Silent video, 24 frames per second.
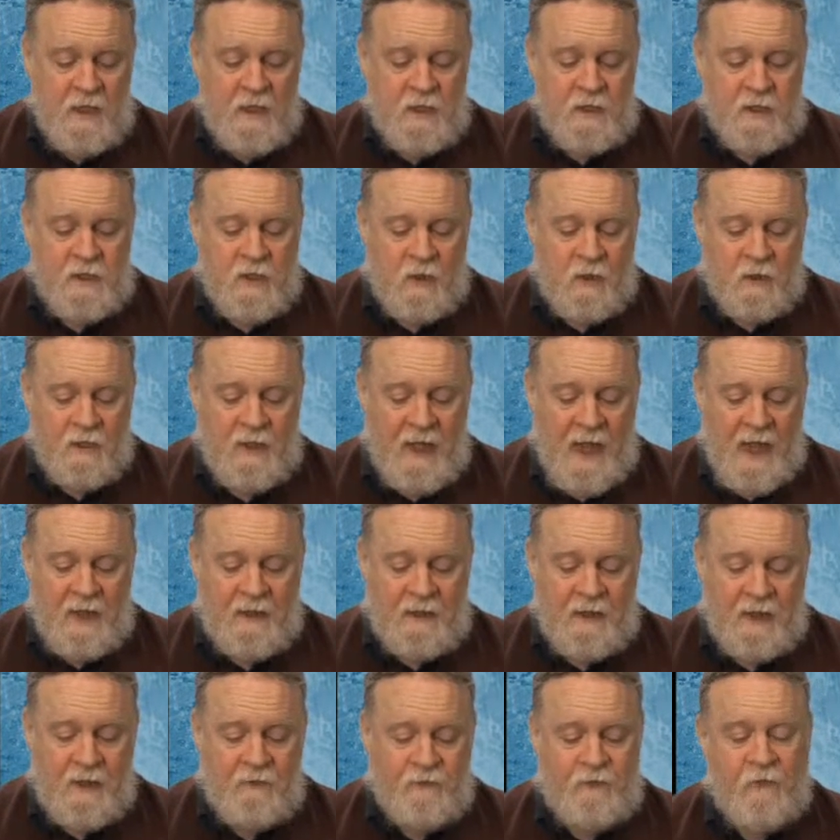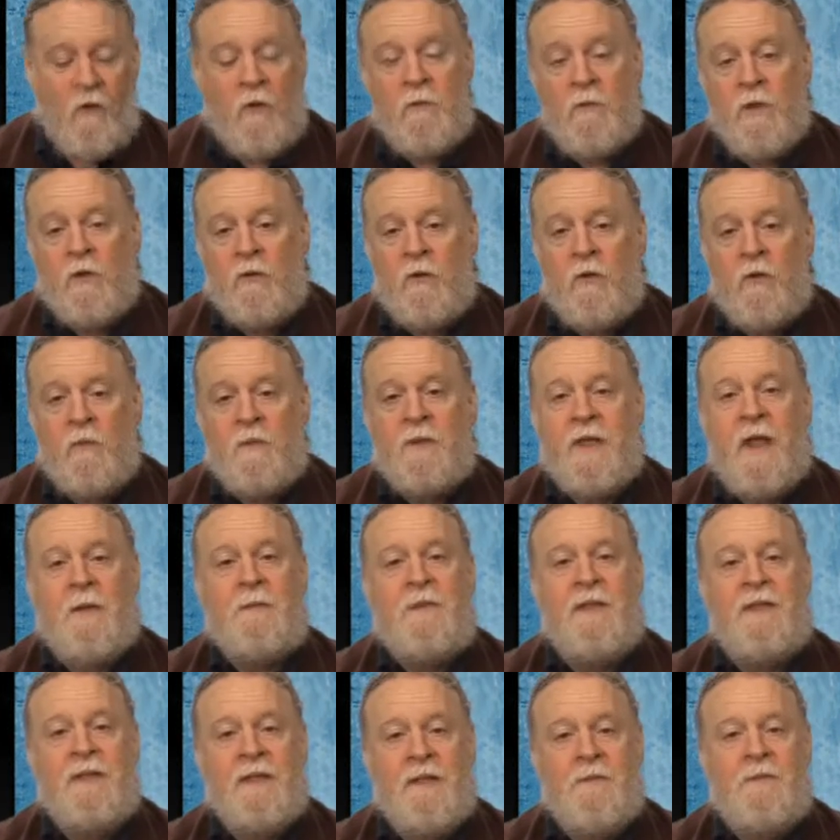so that the former group can
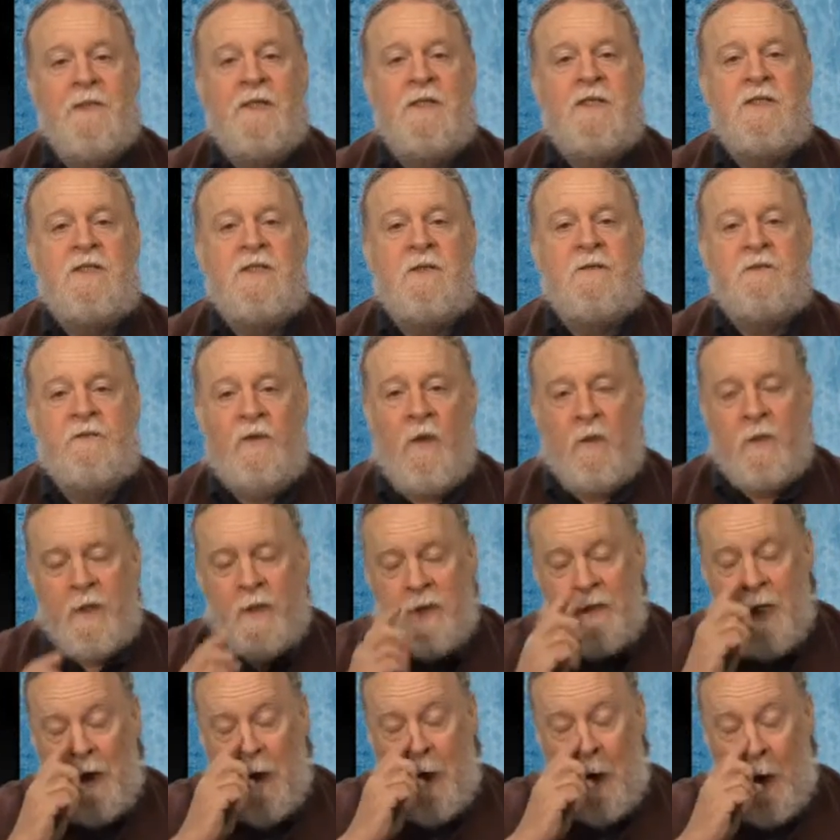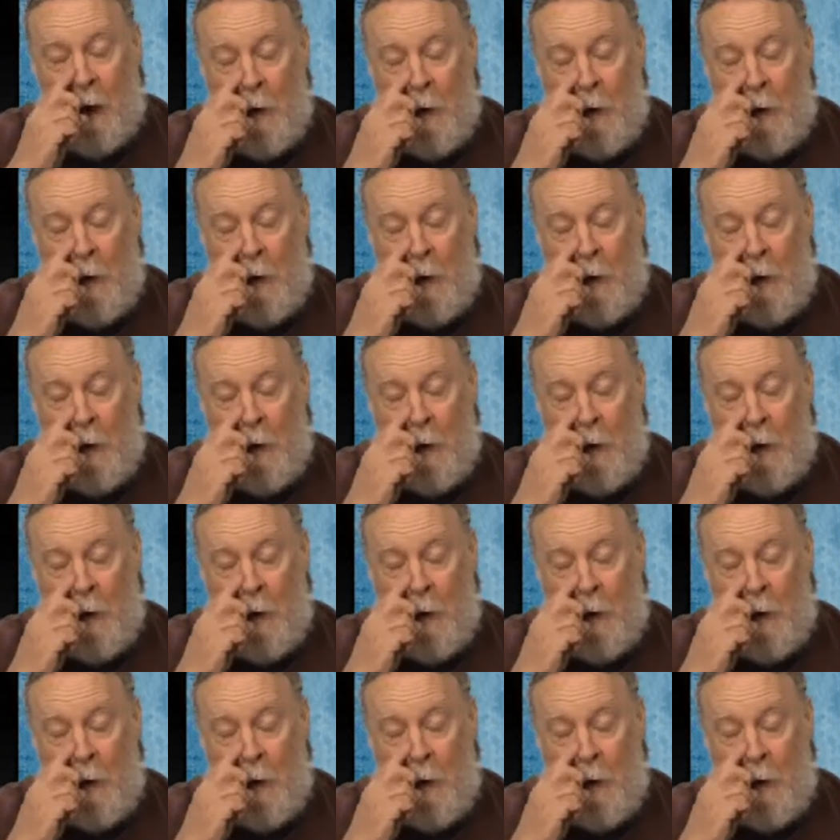be limited to voting